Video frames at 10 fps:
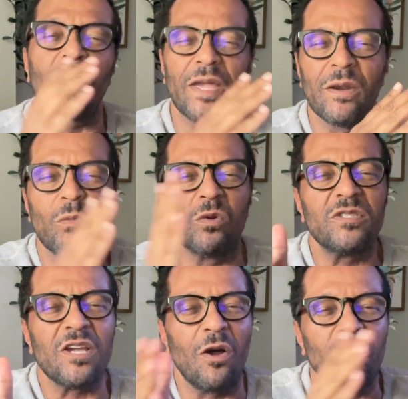and it will
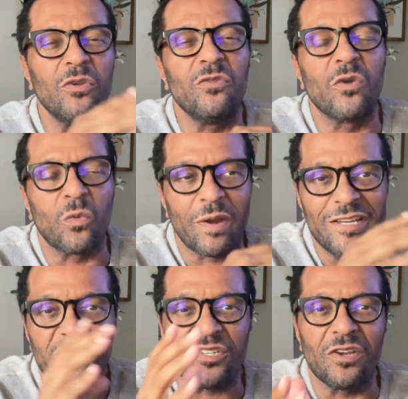tell you the
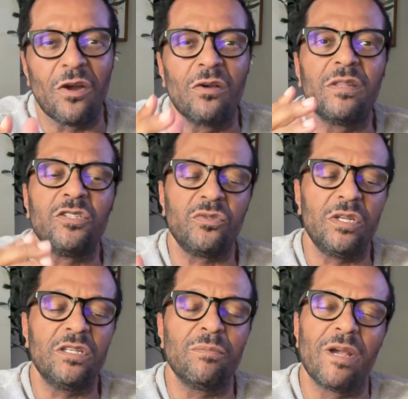ratio that you
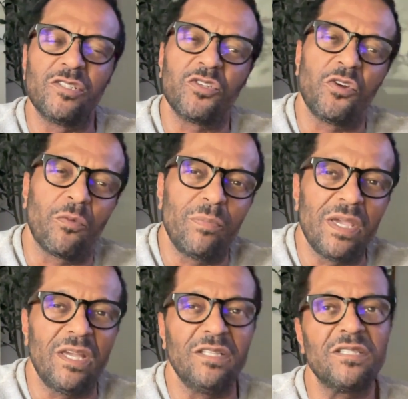need to measure your
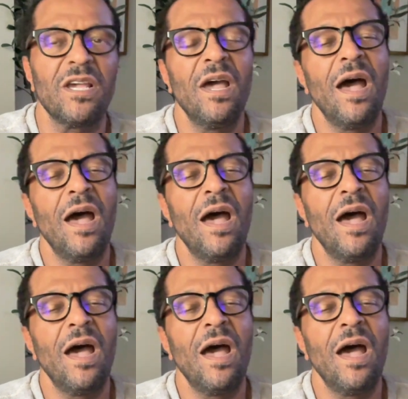beans,